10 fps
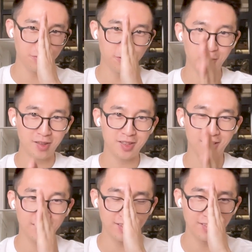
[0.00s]
focused
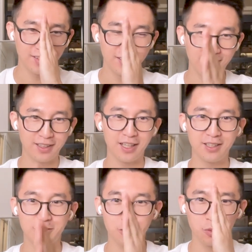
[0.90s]
on
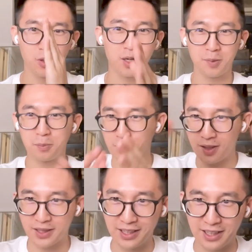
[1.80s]
getting to work,
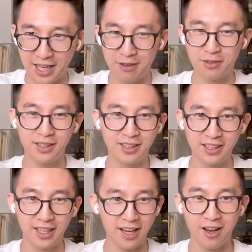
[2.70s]
blocking
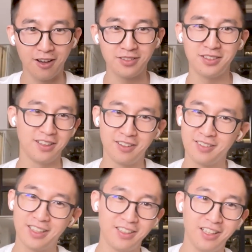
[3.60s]
everything out,
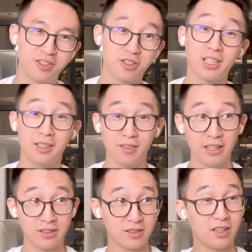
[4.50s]
it's just like,
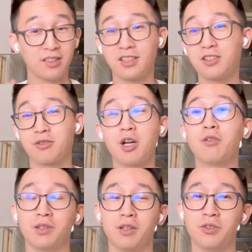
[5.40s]
it's sensory
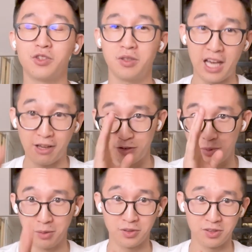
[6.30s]
overload. So you have to
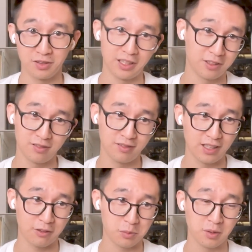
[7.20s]
be able to
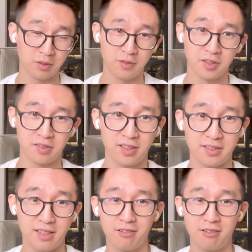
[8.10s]
filter things out.